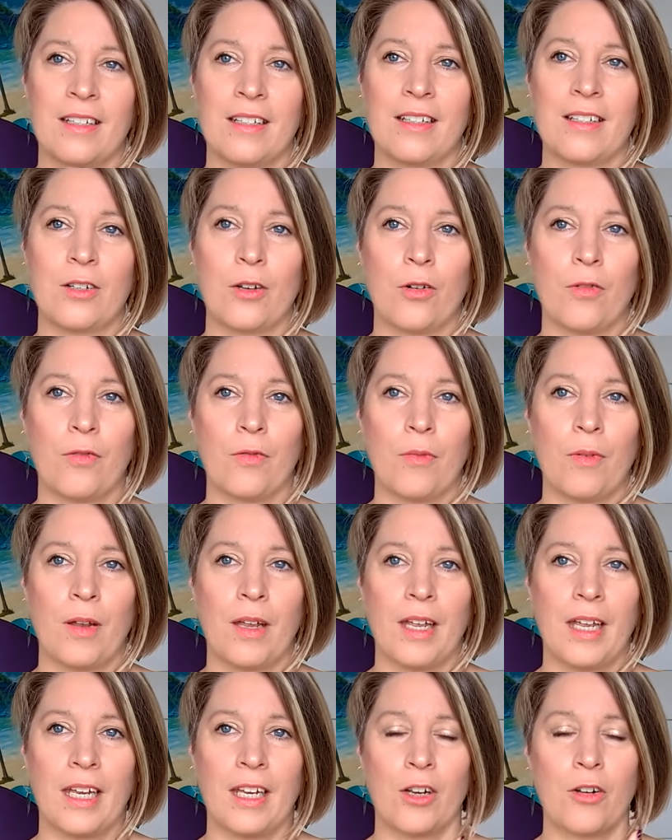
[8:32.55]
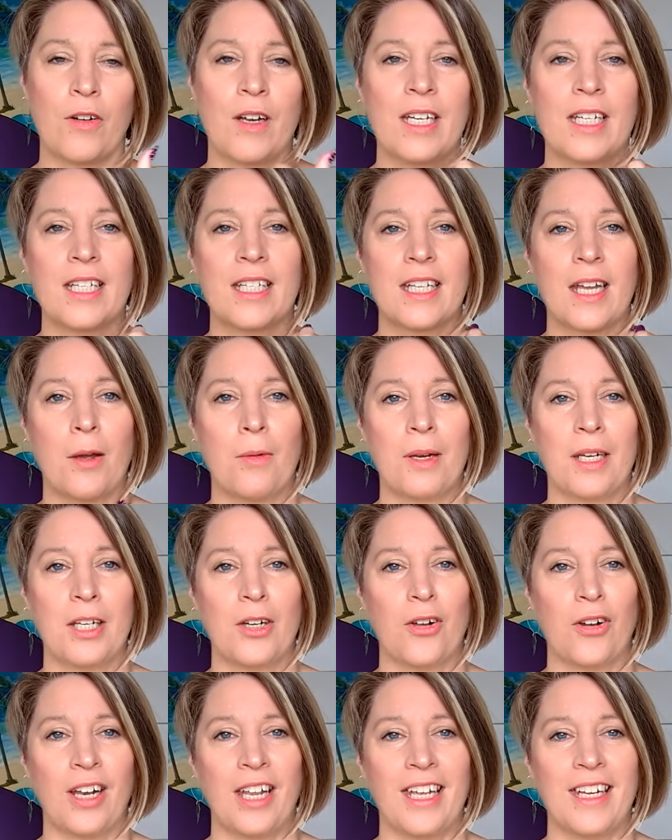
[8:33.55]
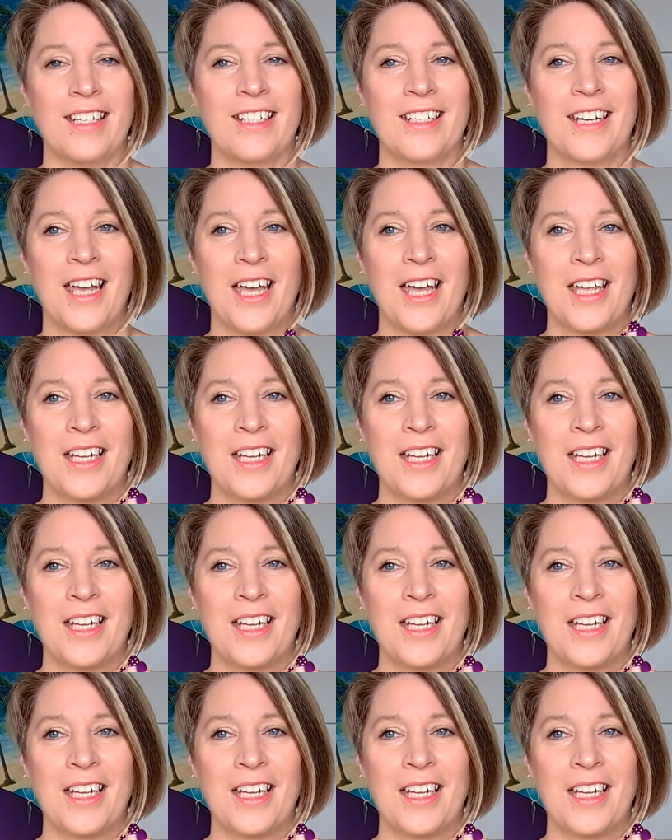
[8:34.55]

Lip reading: sort of increased sewing knowledge